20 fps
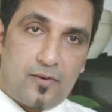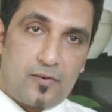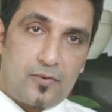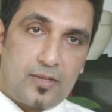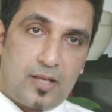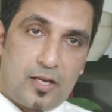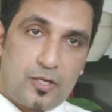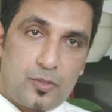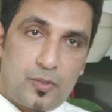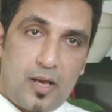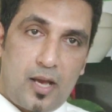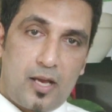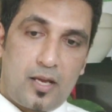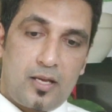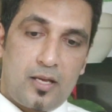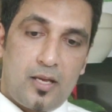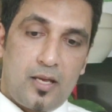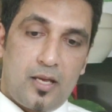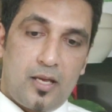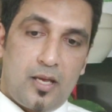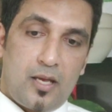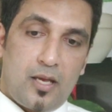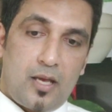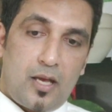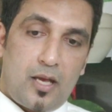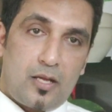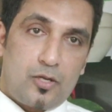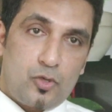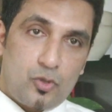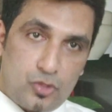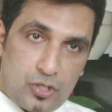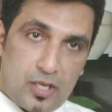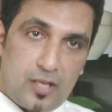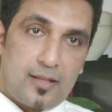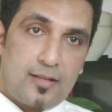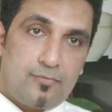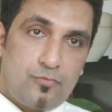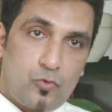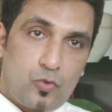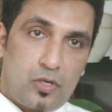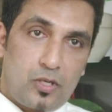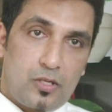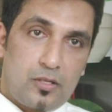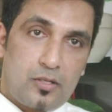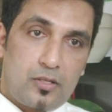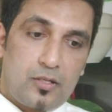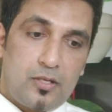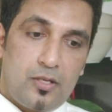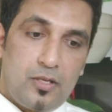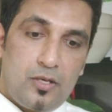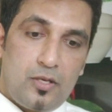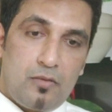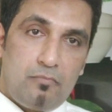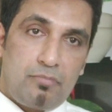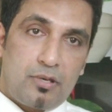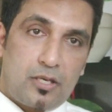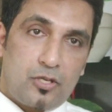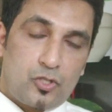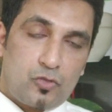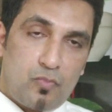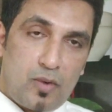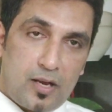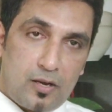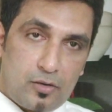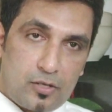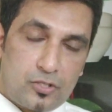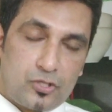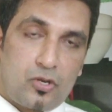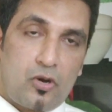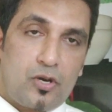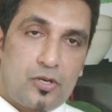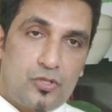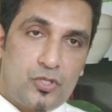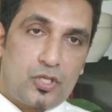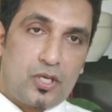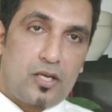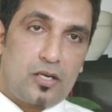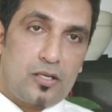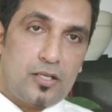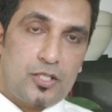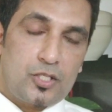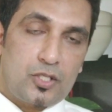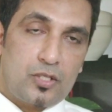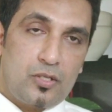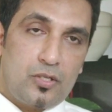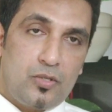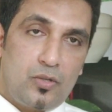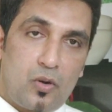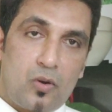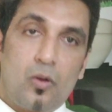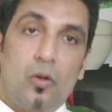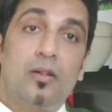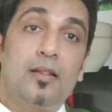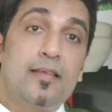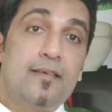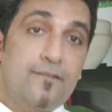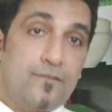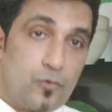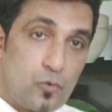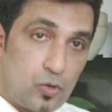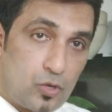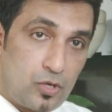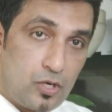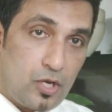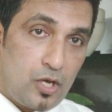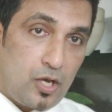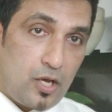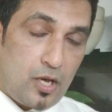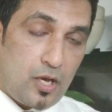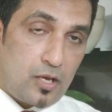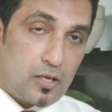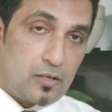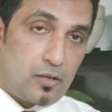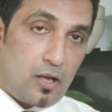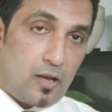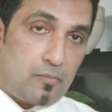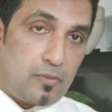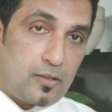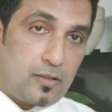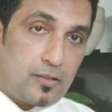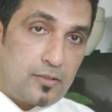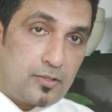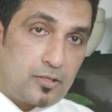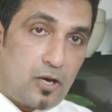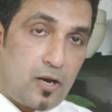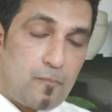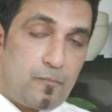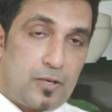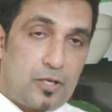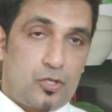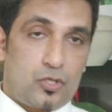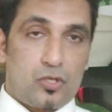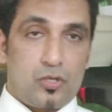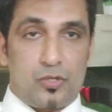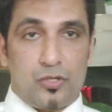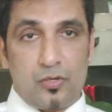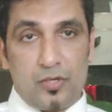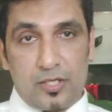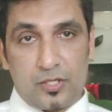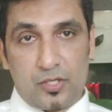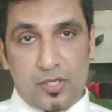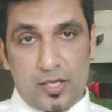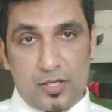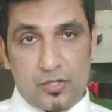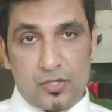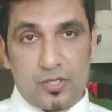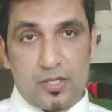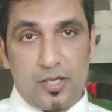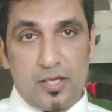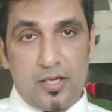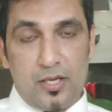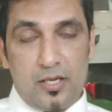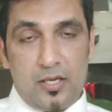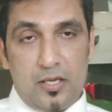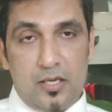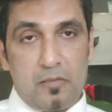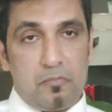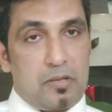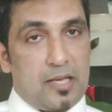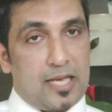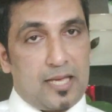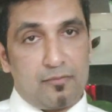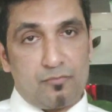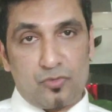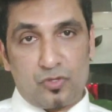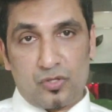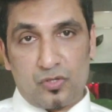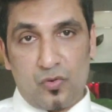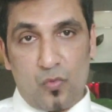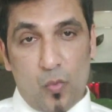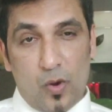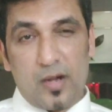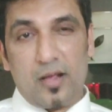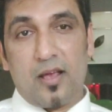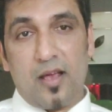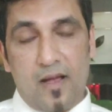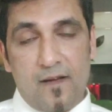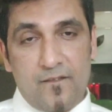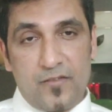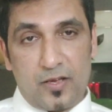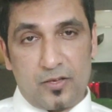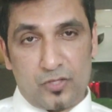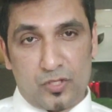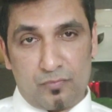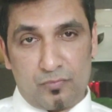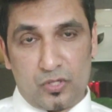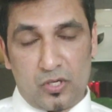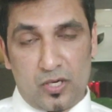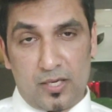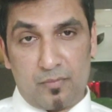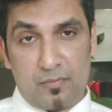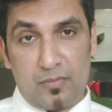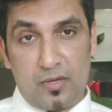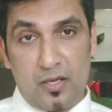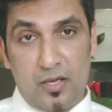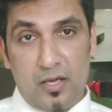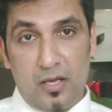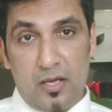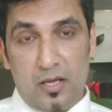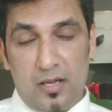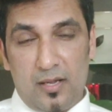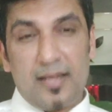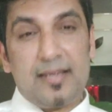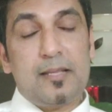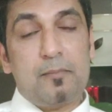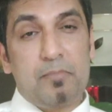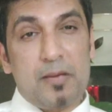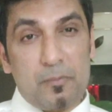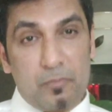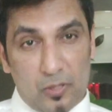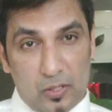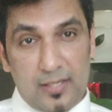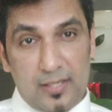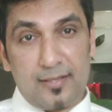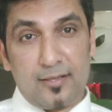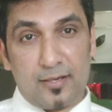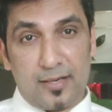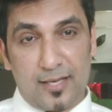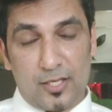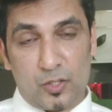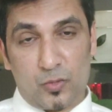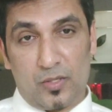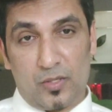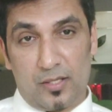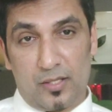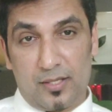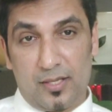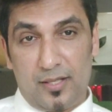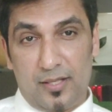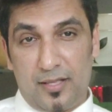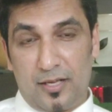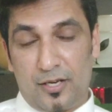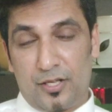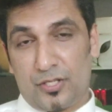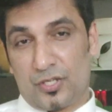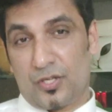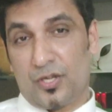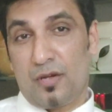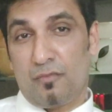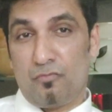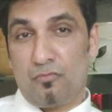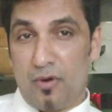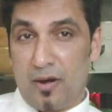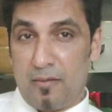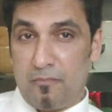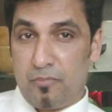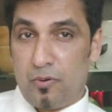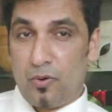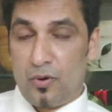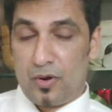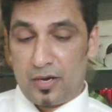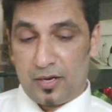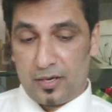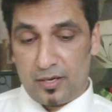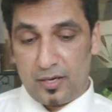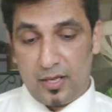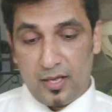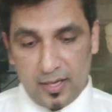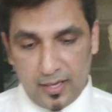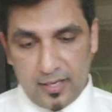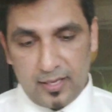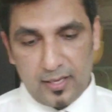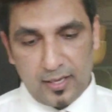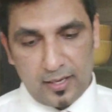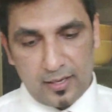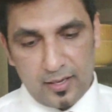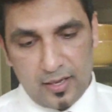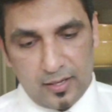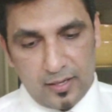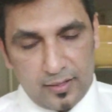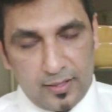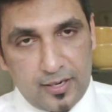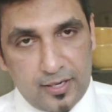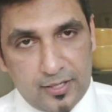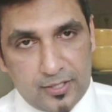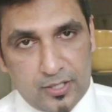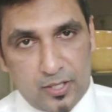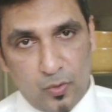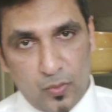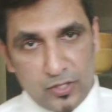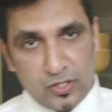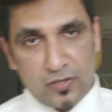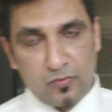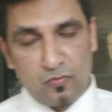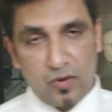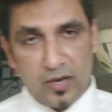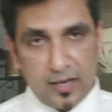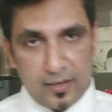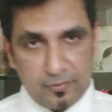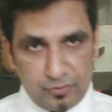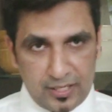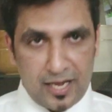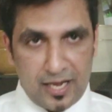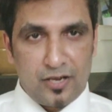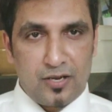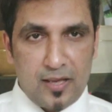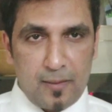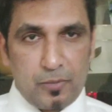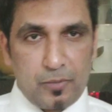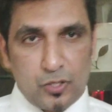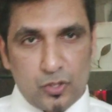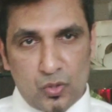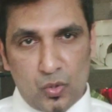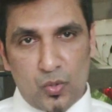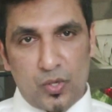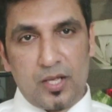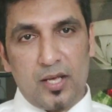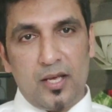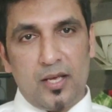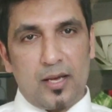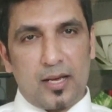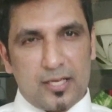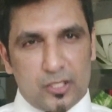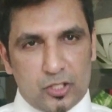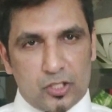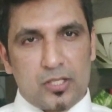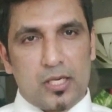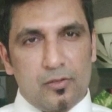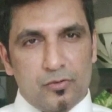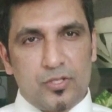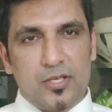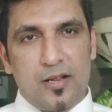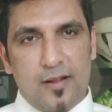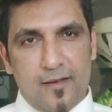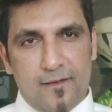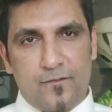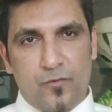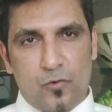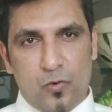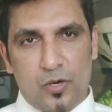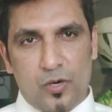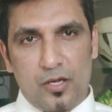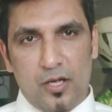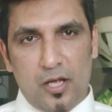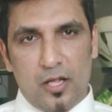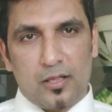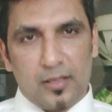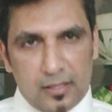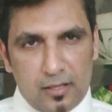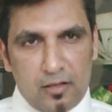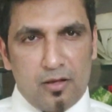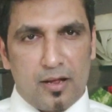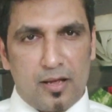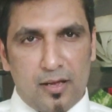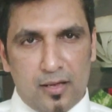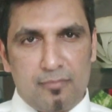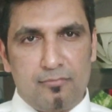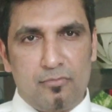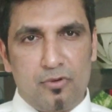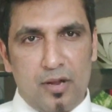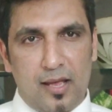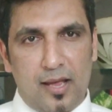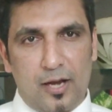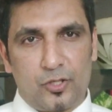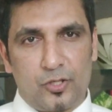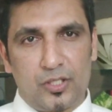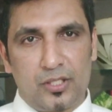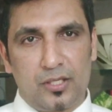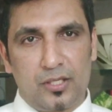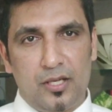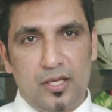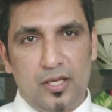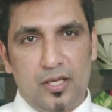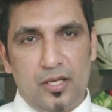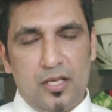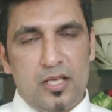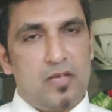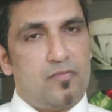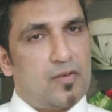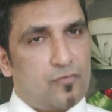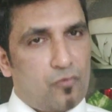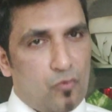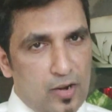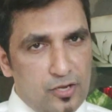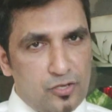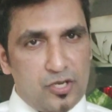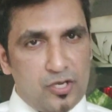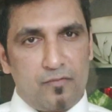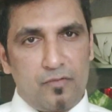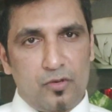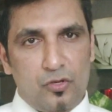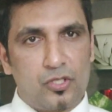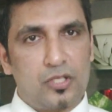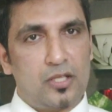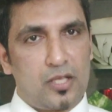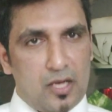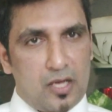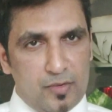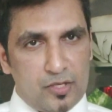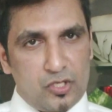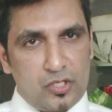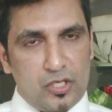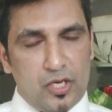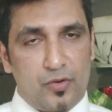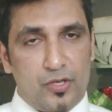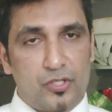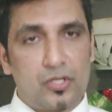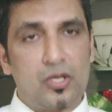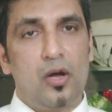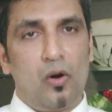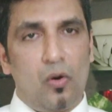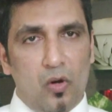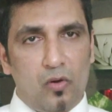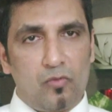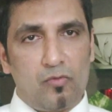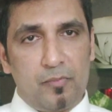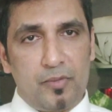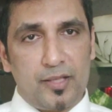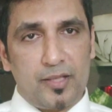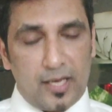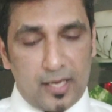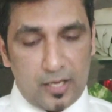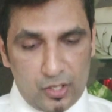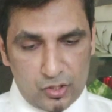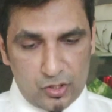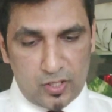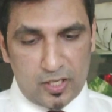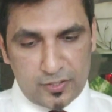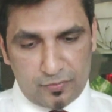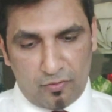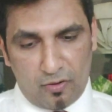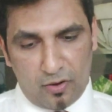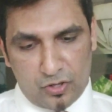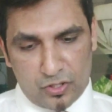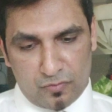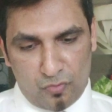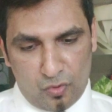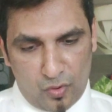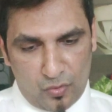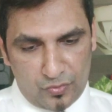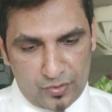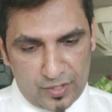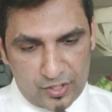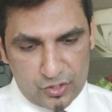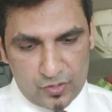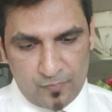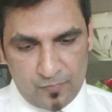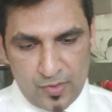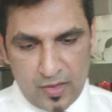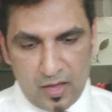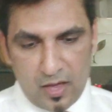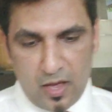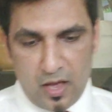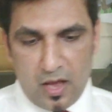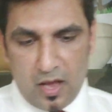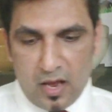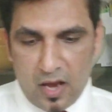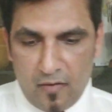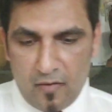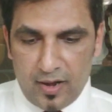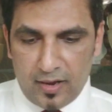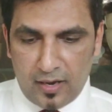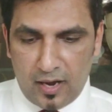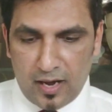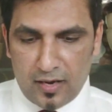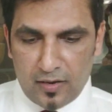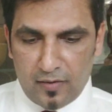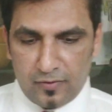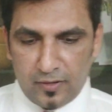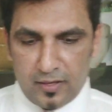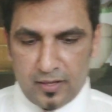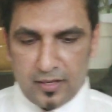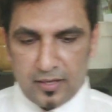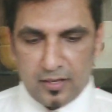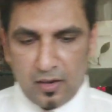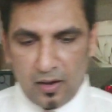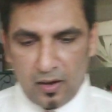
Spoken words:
that way, to tell the world, because my Rex Talks channel is not only for global topics to discuss, it becomes very heavy sometimes. Let the people learn as well. That is more important here. That is the reason why 10 episodes exclusively for learning communication. Even for interviews in the coming series, all will be there. So let's focus more on this. Every kind of learning